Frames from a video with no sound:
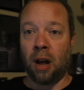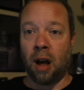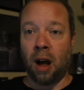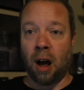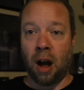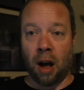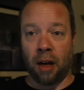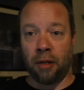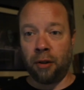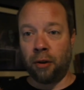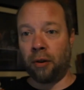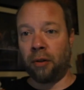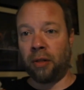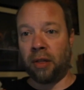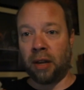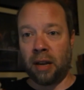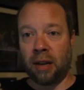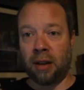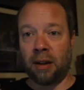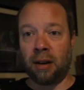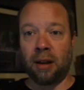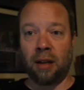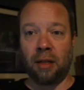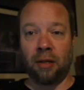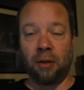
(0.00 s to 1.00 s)
other
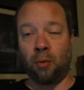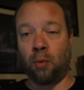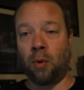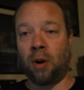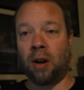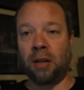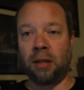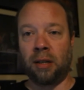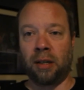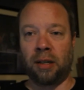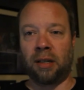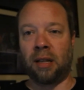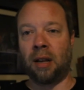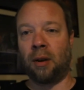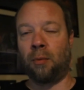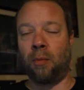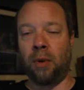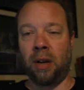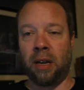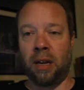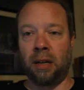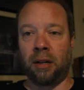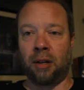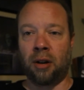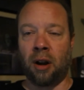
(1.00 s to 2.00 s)
than the ones that
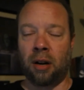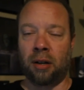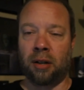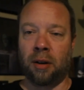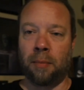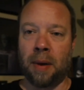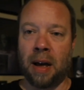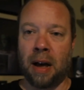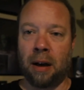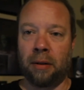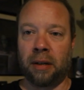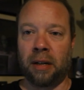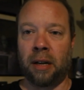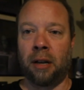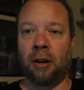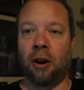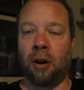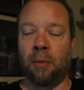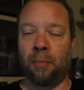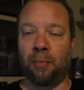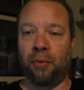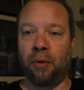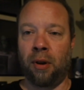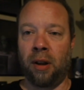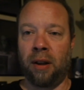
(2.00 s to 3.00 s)
we talked about in our
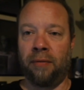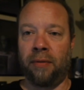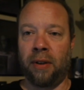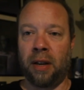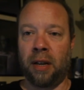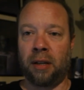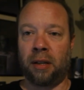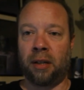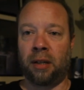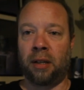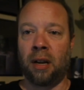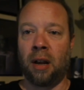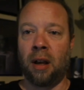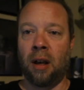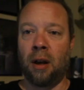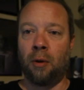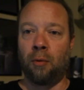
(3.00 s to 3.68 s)
previous